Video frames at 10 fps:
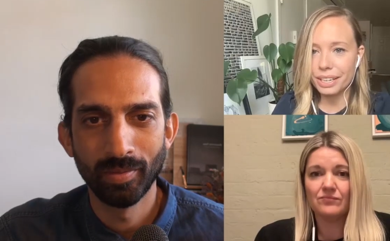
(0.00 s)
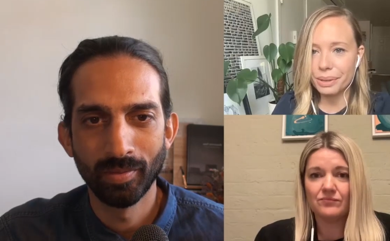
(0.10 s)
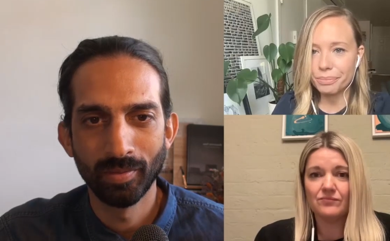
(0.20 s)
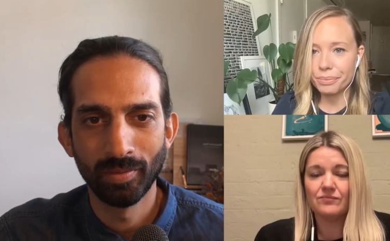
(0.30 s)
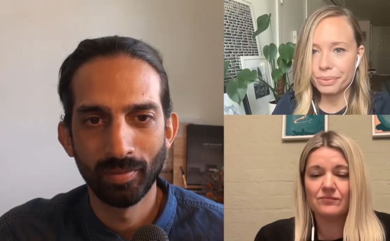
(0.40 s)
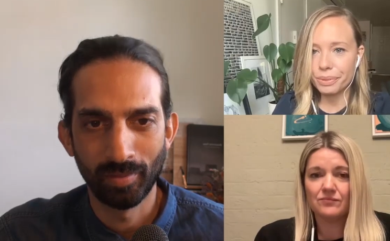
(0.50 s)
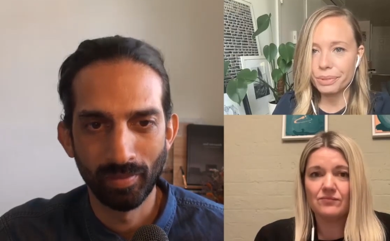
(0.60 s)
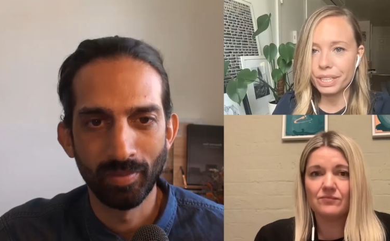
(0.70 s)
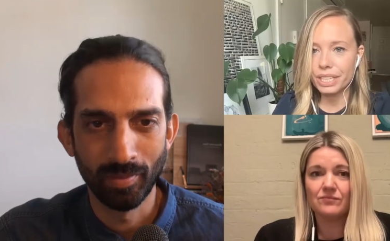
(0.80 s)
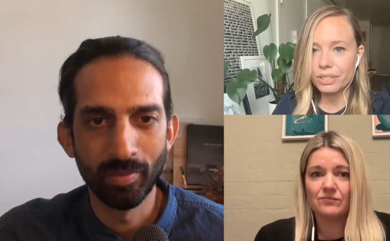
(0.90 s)
Speaker 1: Um,
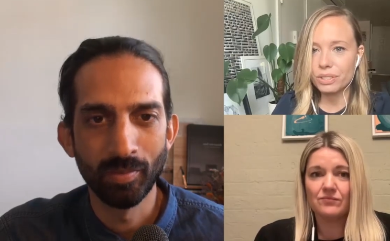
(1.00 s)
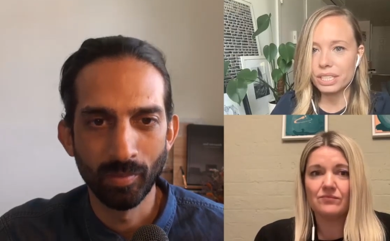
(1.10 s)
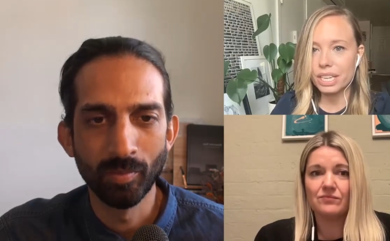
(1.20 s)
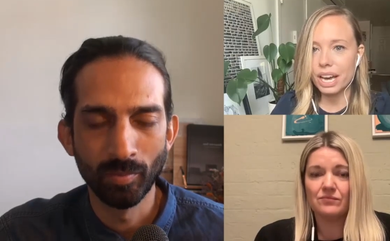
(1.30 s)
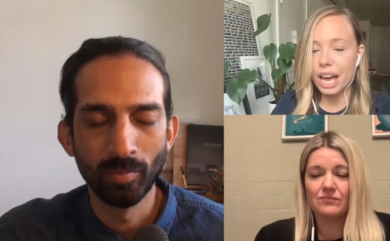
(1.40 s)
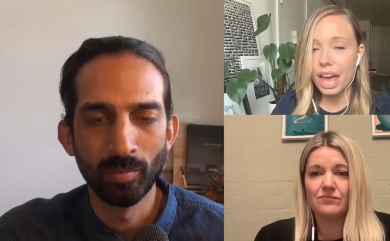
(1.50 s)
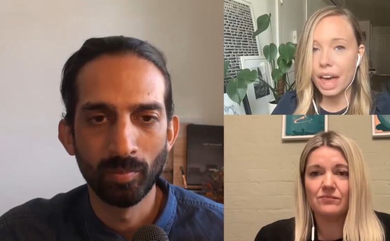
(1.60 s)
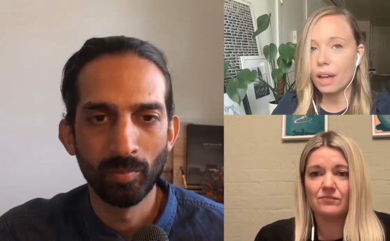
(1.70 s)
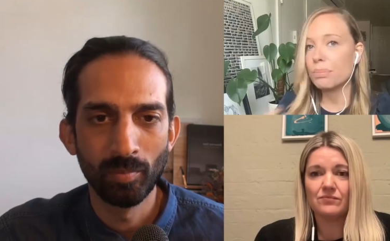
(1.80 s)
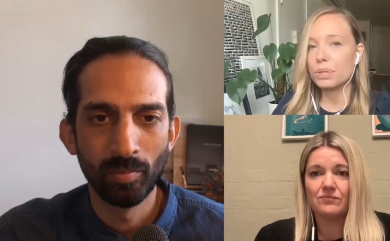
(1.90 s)
really is just a
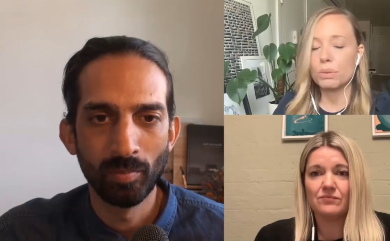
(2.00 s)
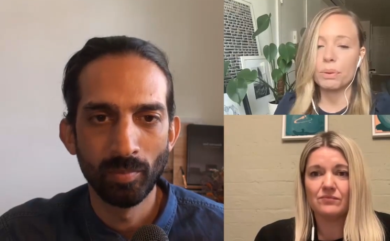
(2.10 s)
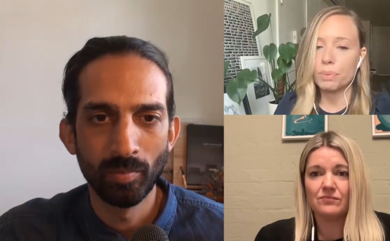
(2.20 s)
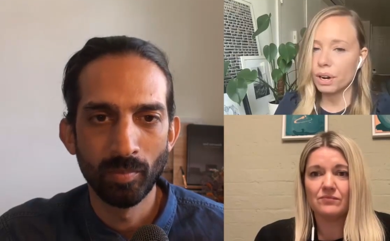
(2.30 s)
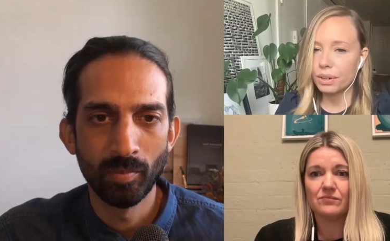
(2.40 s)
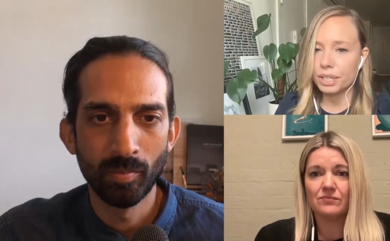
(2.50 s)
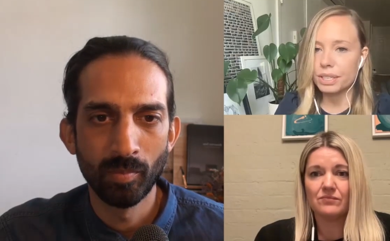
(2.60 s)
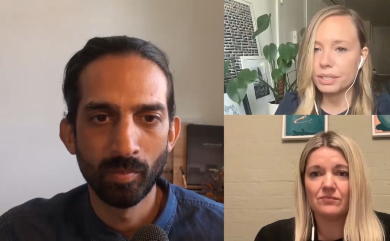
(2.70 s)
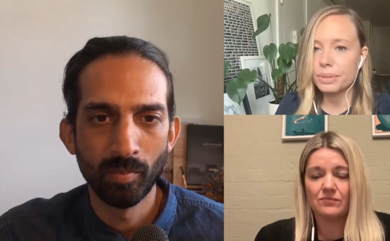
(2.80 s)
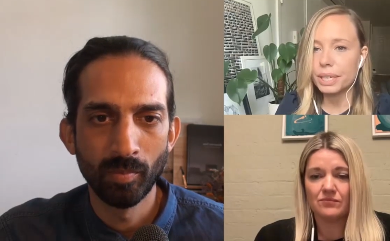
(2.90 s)
help to what we're already
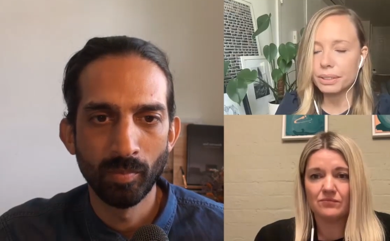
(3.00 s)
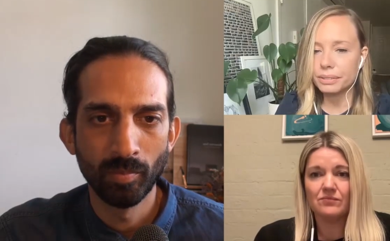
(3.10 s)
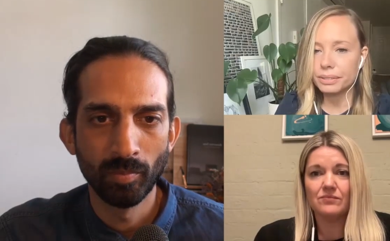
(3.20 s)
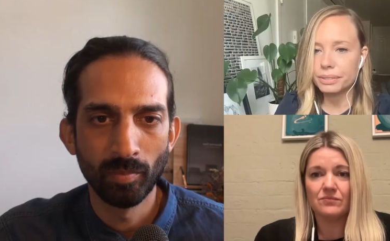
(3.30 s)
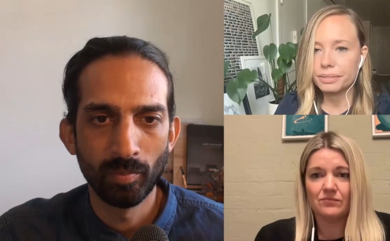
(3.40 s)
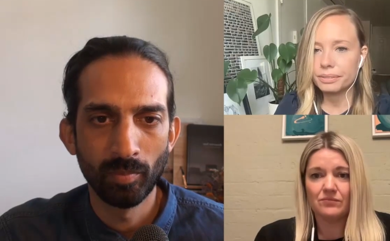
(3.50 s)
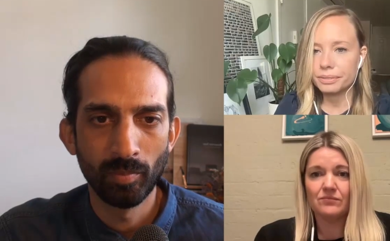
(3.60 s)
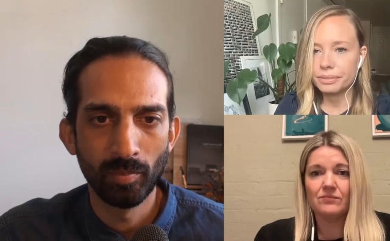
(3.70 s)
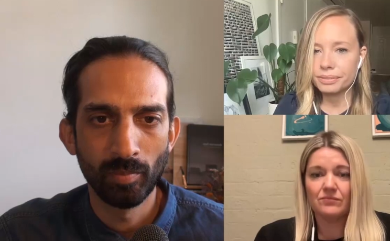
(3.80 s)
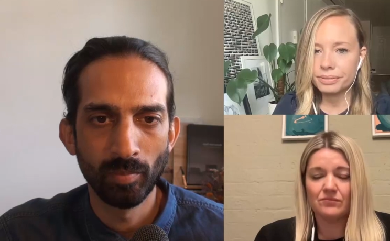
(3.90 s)
doing.
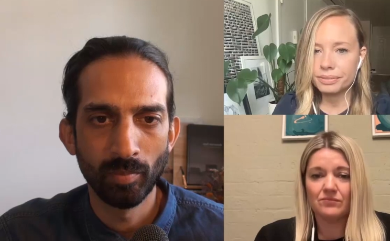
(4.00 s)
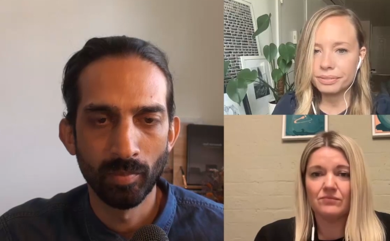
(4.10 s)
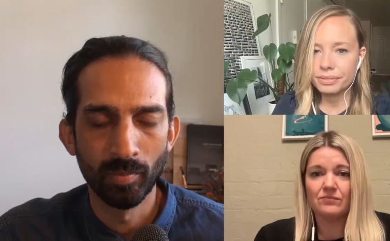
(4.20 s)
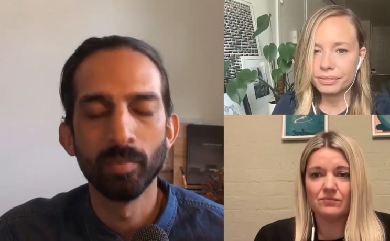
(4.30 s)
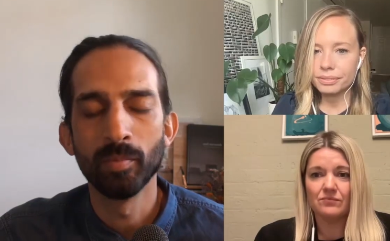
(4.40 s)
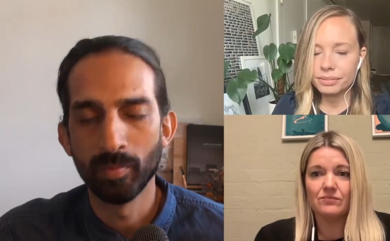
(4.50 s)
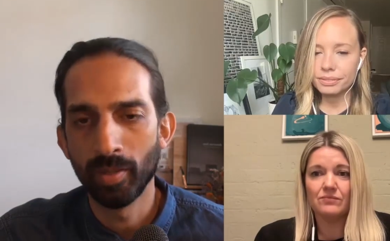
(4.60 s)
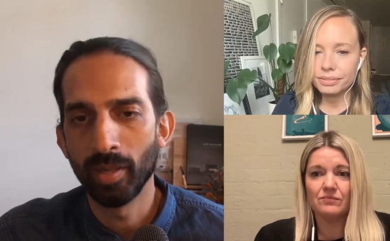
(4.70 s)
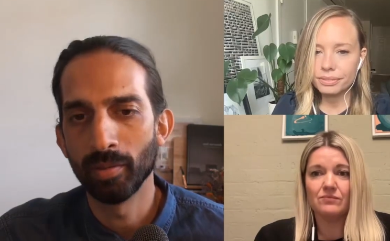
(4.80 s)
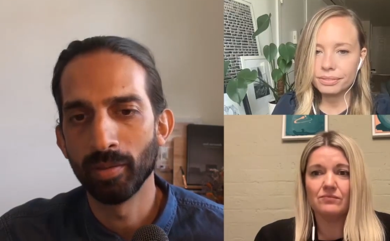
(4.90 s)

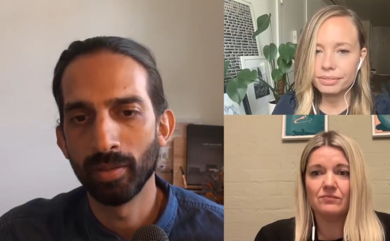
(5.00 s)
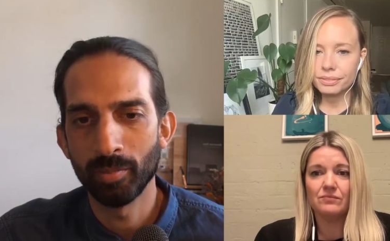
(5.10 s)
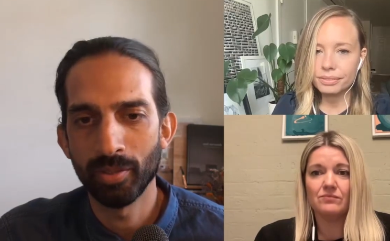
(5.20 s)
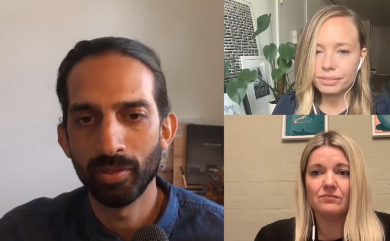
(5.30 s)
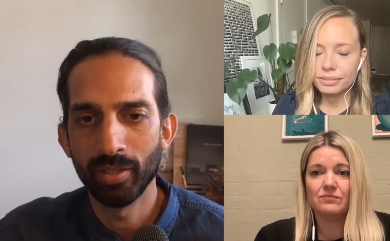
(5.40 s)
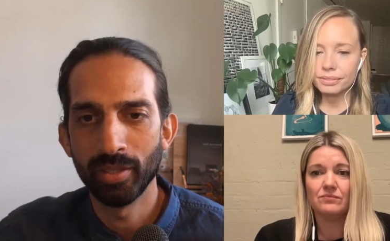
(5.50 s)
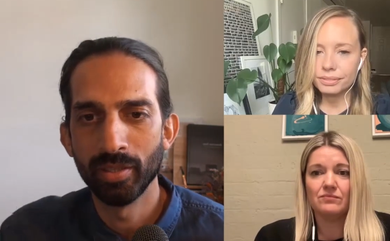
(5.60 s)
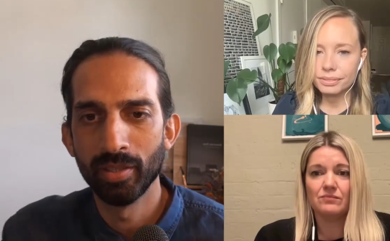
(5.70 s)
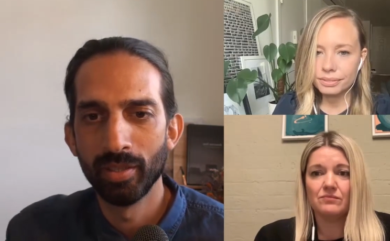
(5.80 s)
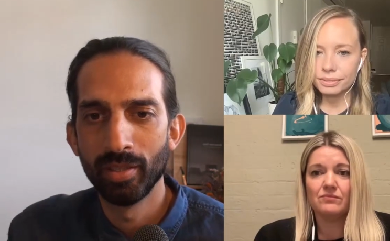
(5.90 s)
Speaker 2: Mm-hmm. Yeah,
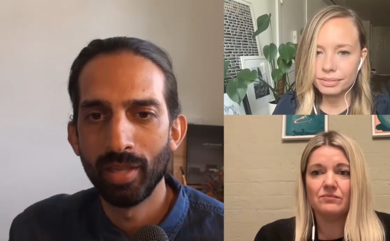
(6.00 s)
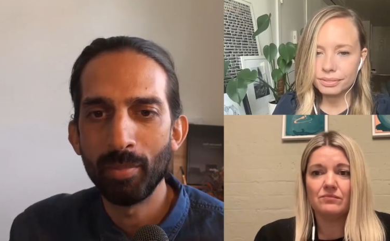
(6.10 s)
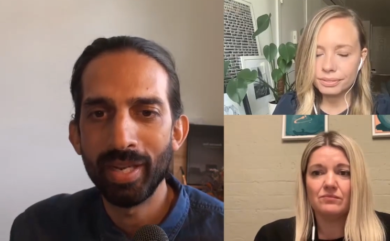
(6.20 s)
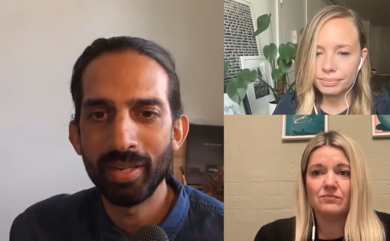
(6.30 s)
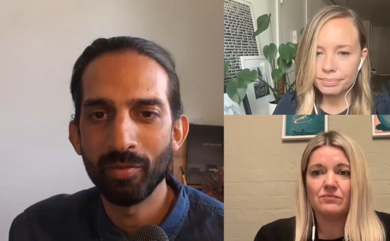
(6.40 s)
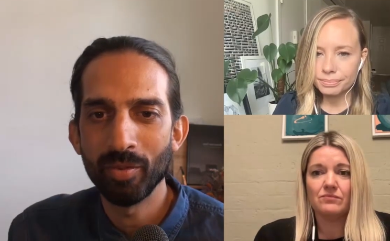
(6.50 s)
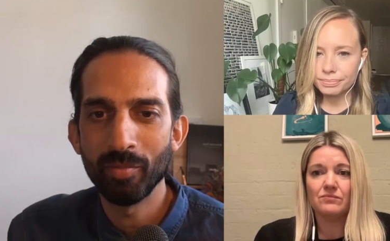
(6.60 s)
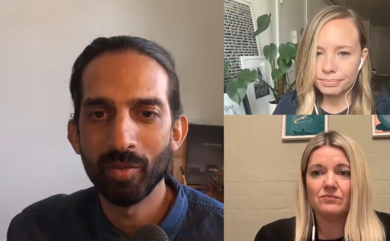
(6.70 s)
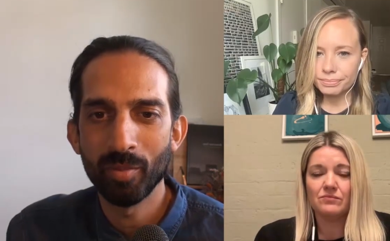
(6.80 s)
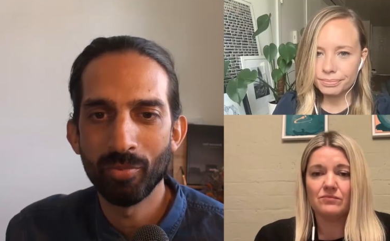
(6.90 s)
absolutely. And Melanie,
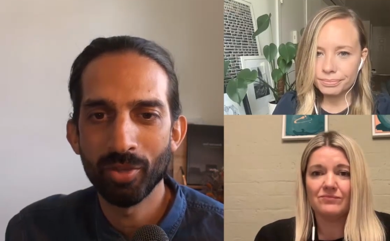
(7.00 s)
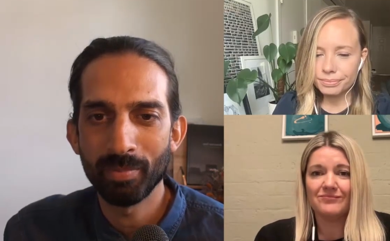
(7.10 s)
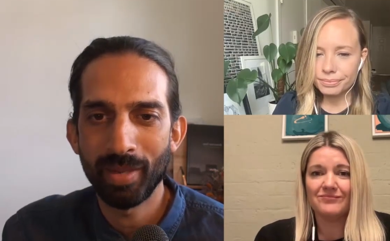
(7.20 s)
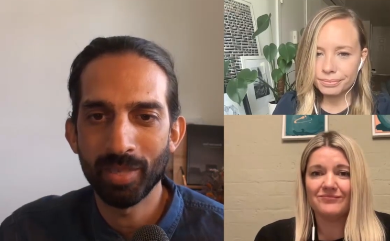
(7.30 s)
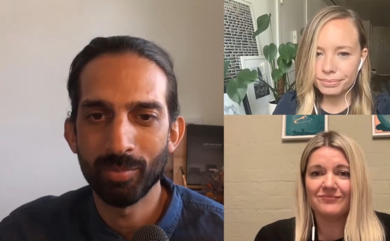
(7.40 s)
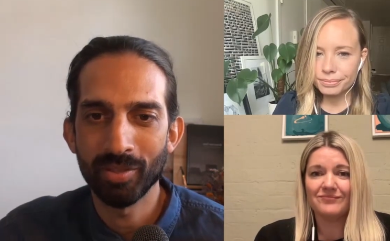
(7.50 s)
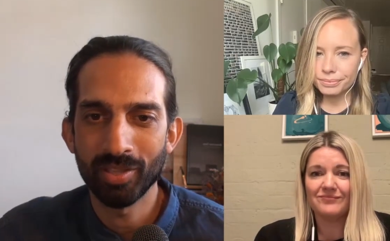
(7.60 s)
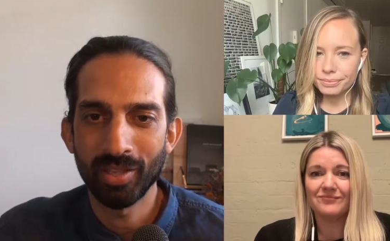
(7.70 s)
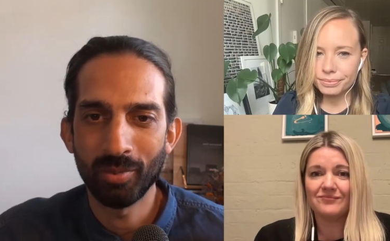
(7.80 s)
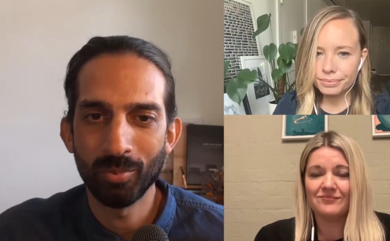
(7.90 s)
from, from the project
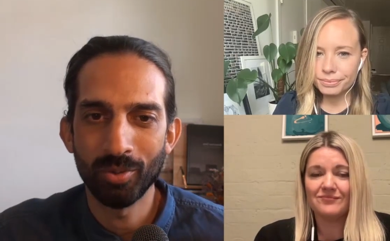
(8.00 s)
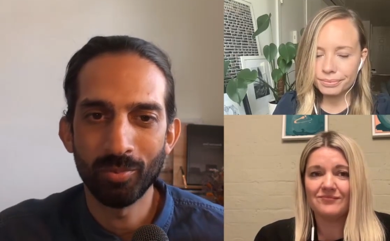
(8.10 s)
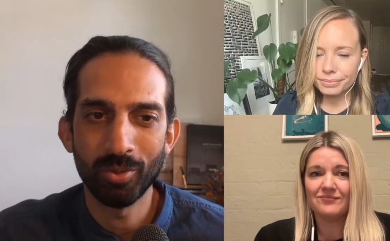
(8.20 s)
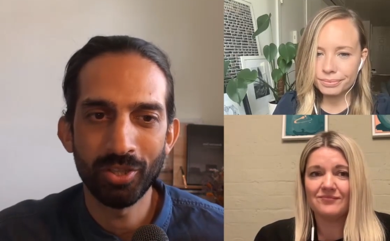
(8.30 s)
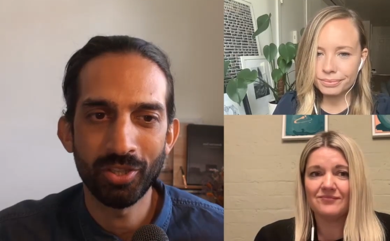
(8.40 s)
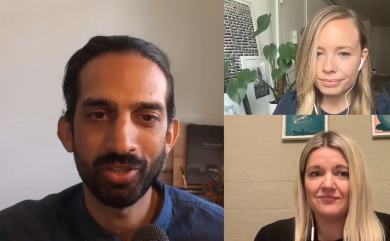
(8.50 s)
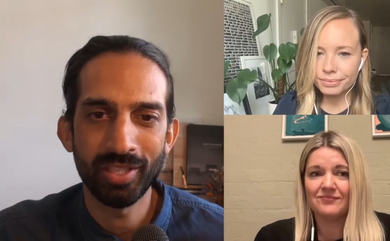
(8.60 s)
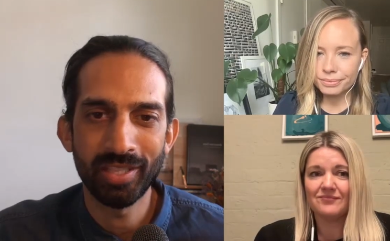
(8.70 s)
management side, what, what do you